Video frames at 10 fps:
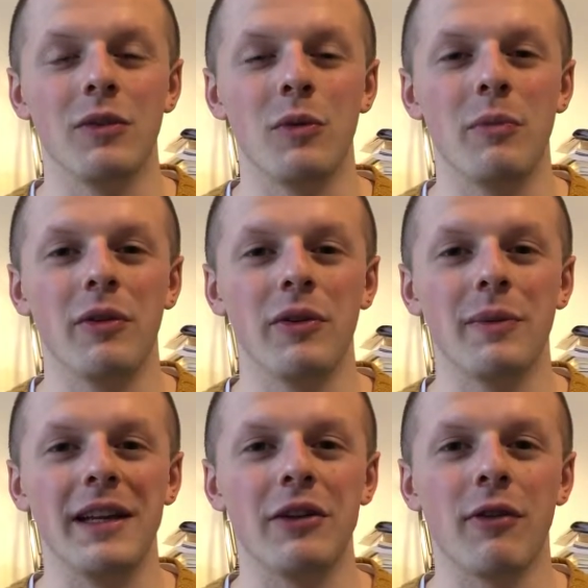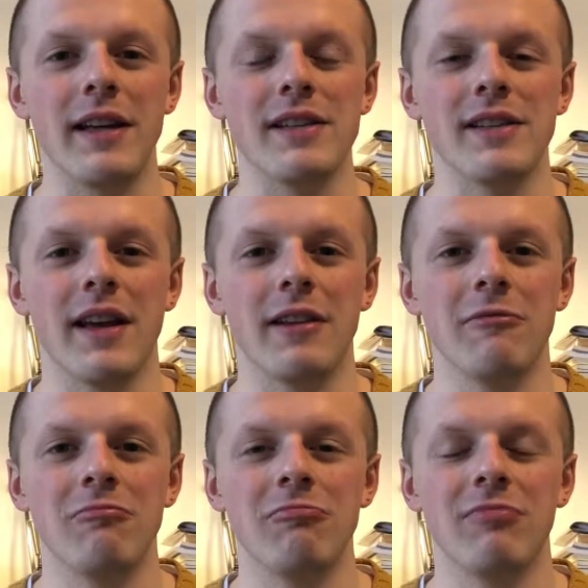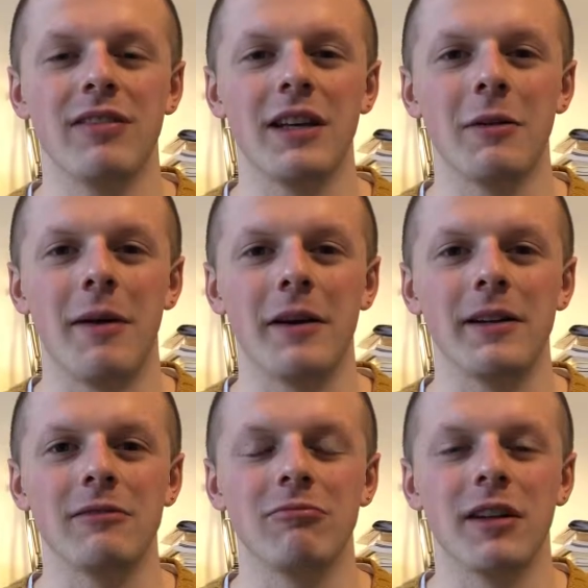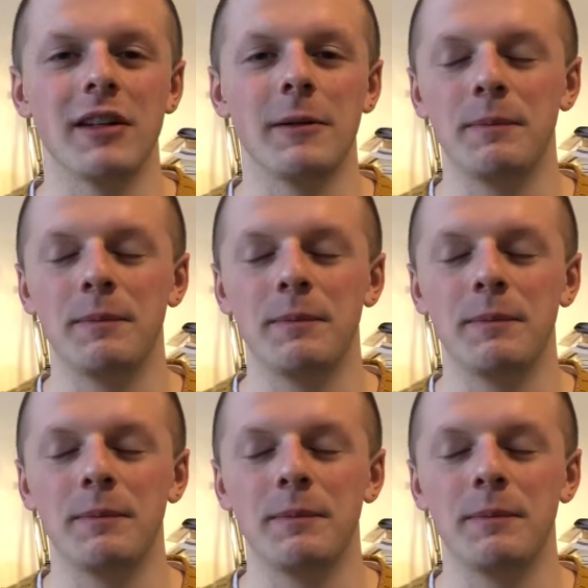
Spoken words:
will put them in great stead. Think about it, like,